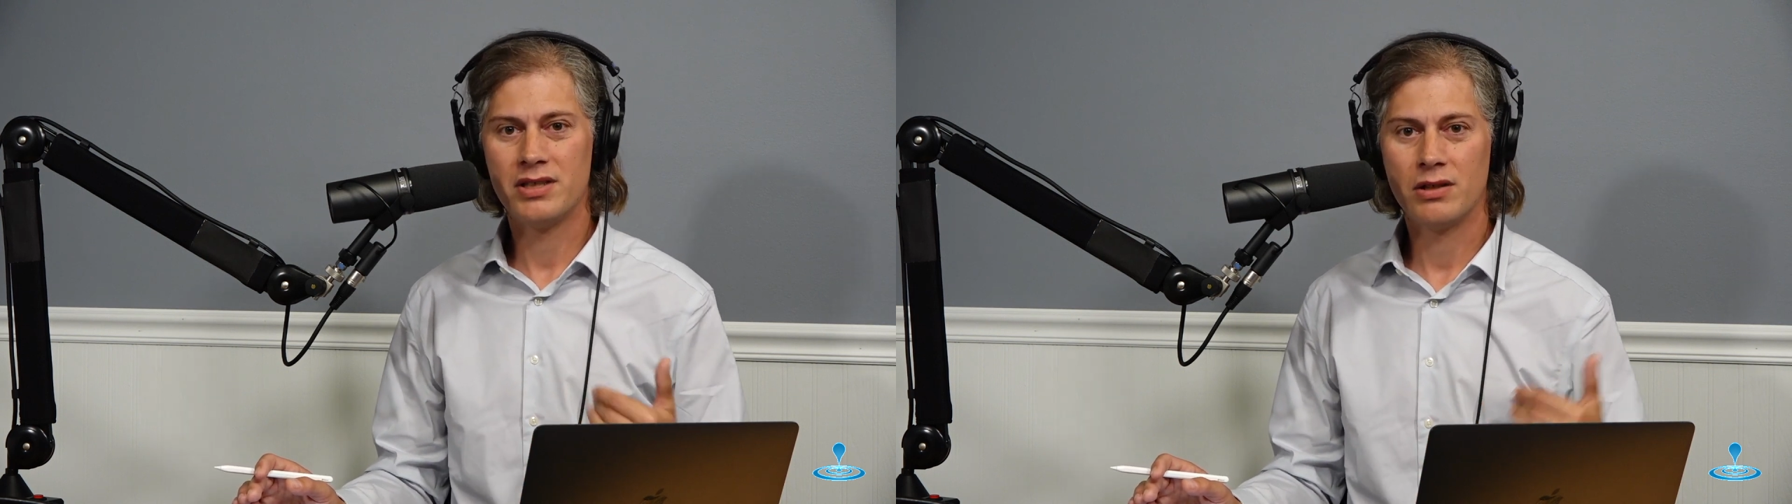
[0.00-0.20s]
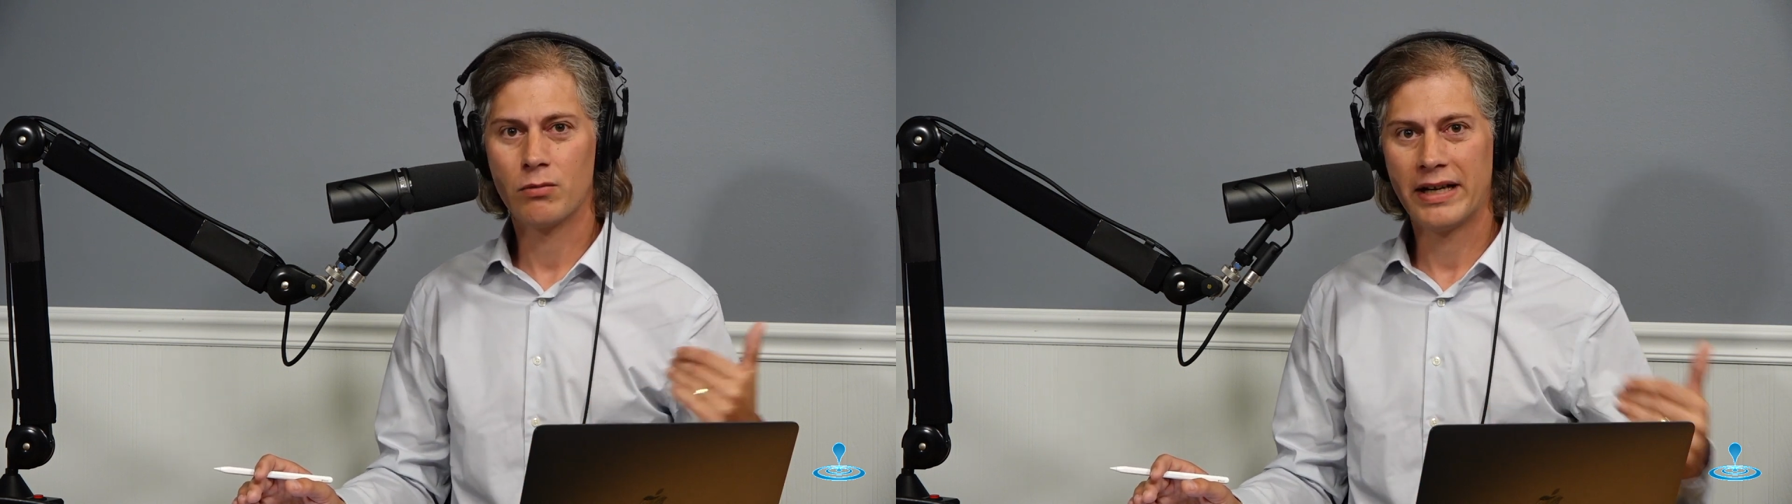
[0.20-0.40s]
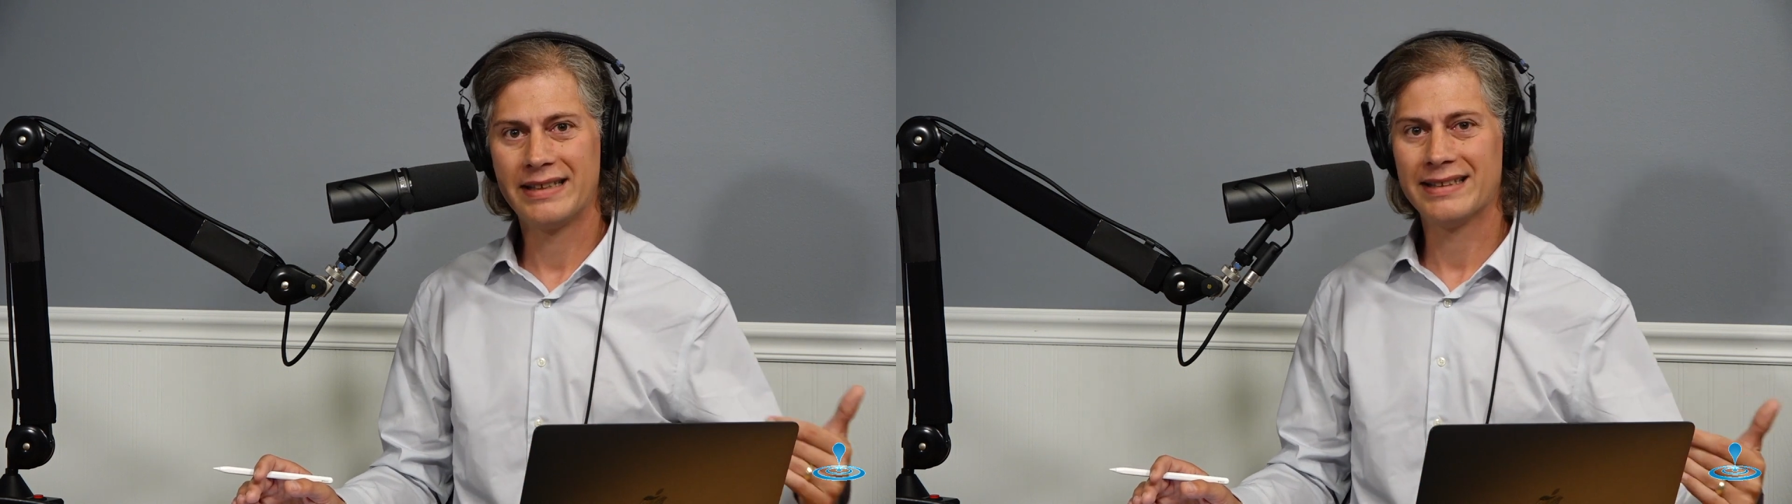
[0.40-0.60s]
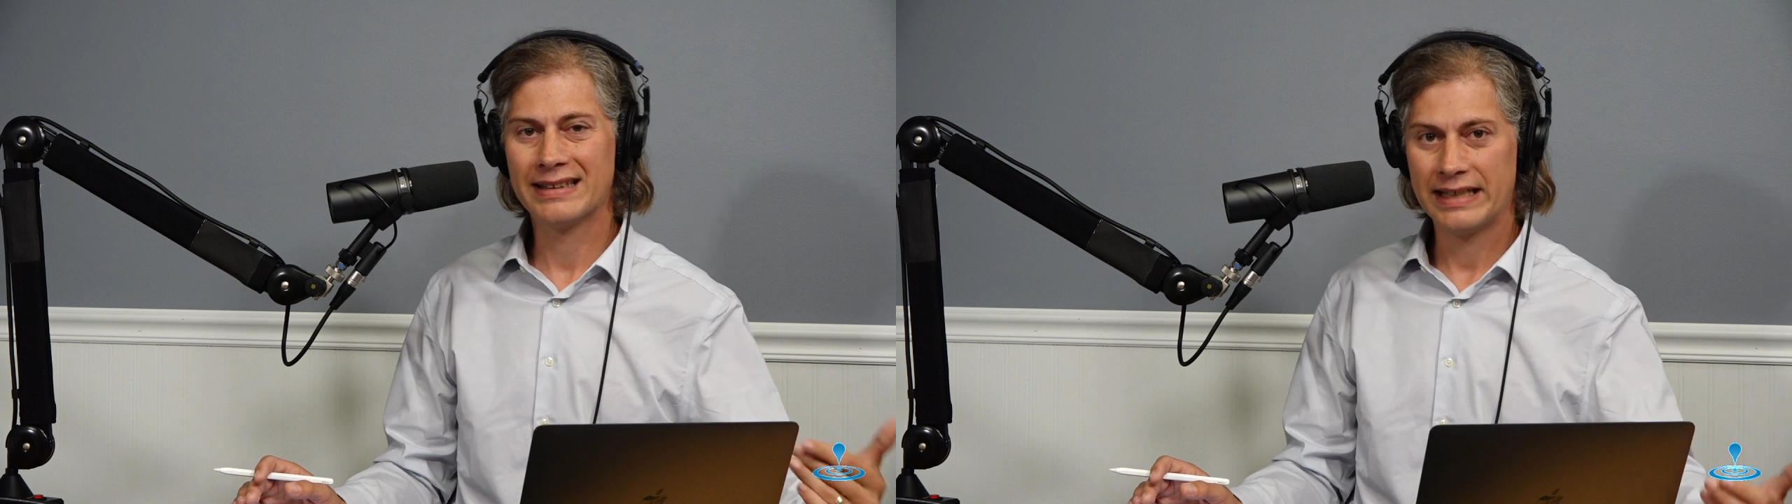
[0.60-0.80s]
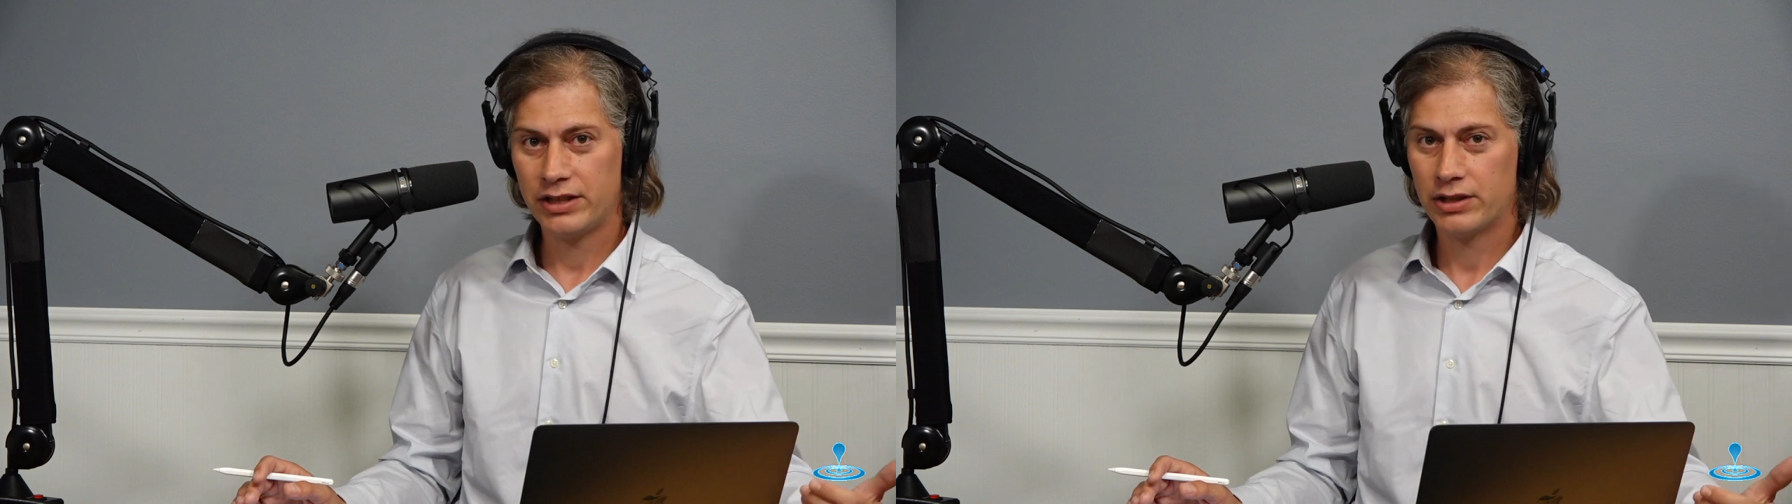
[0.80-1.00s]

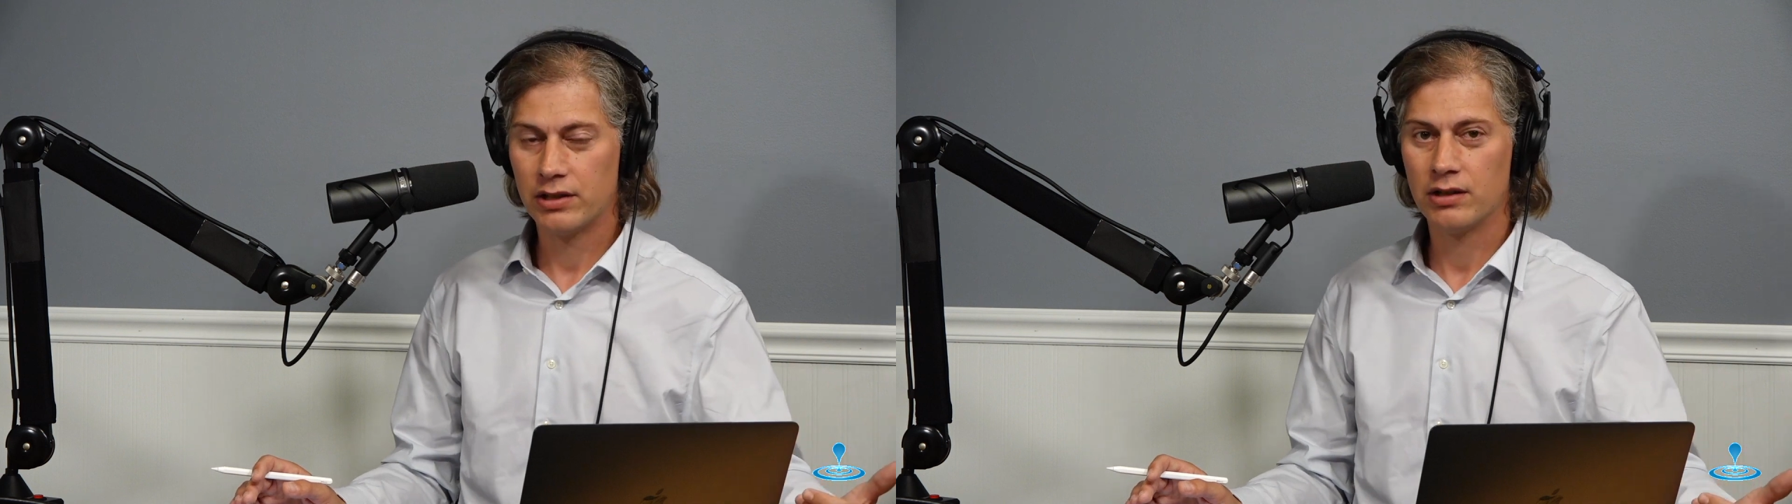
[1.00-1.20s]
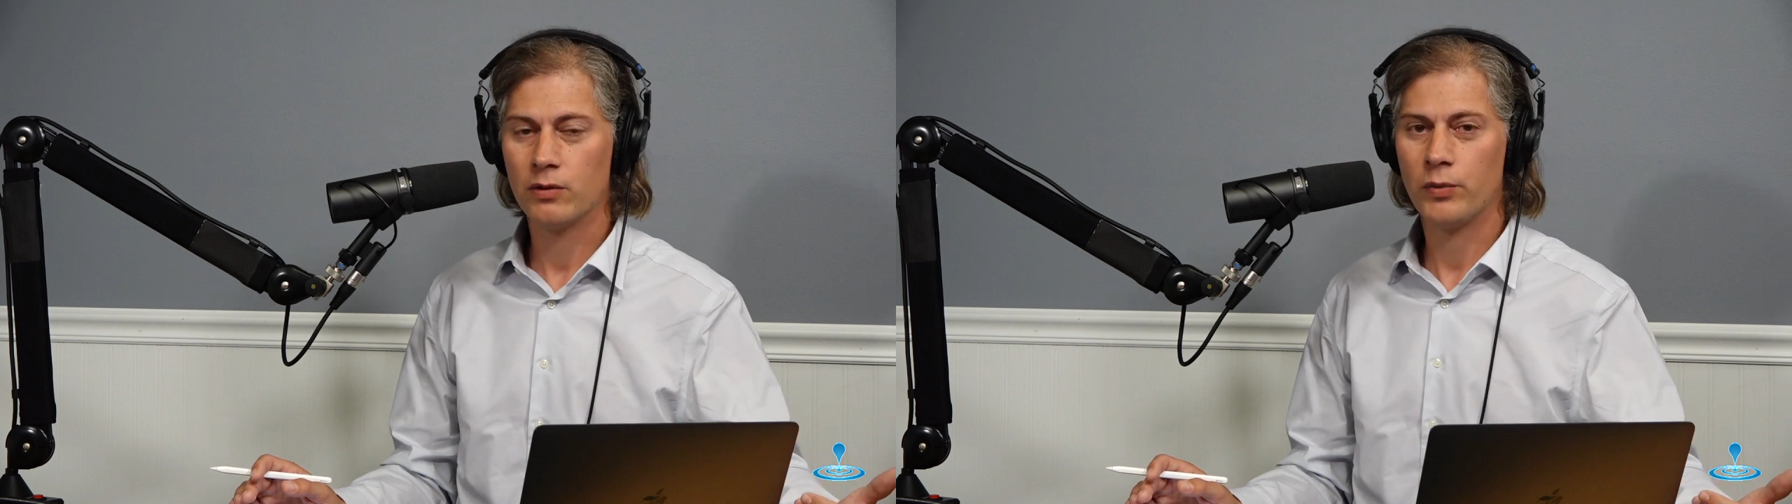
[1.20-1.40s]
deregulation